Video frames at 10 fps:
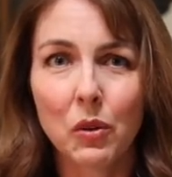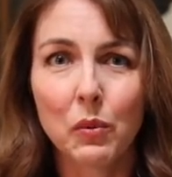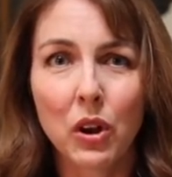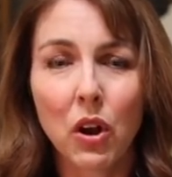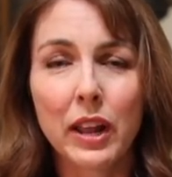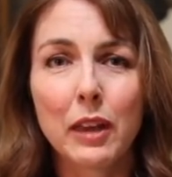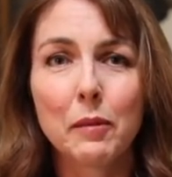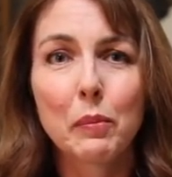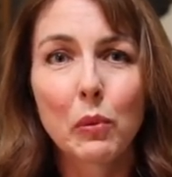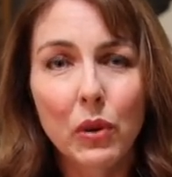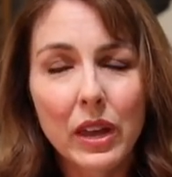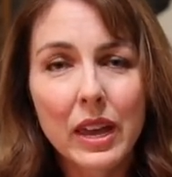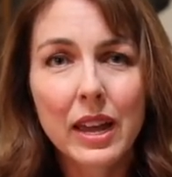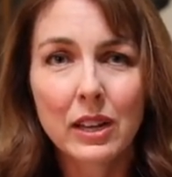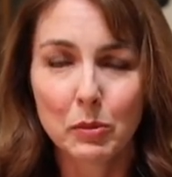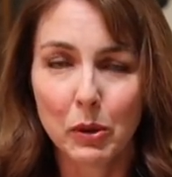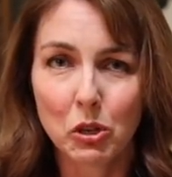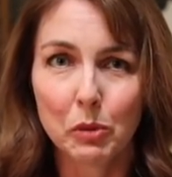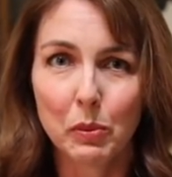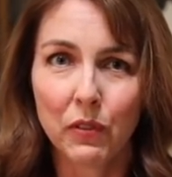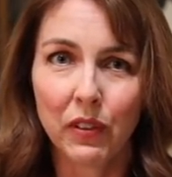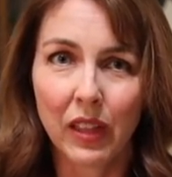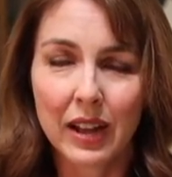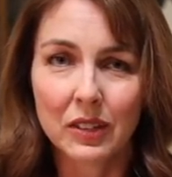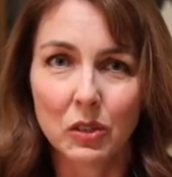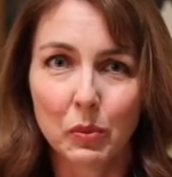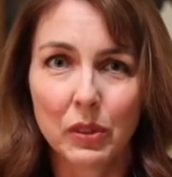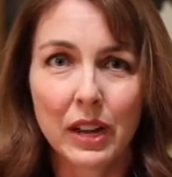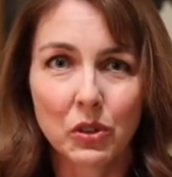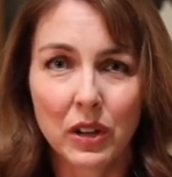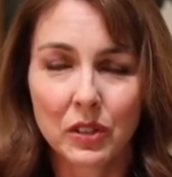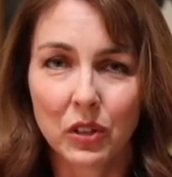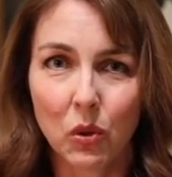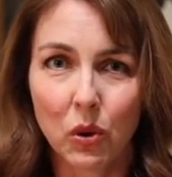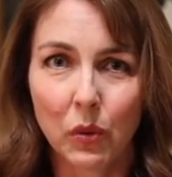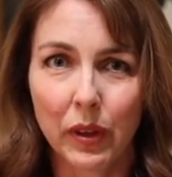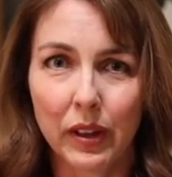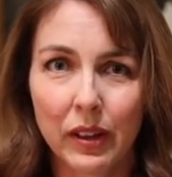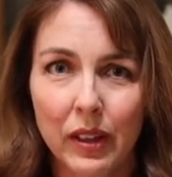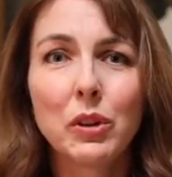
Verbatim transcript: regarding pre-exposure prophylaxis with hydroxychloroquine.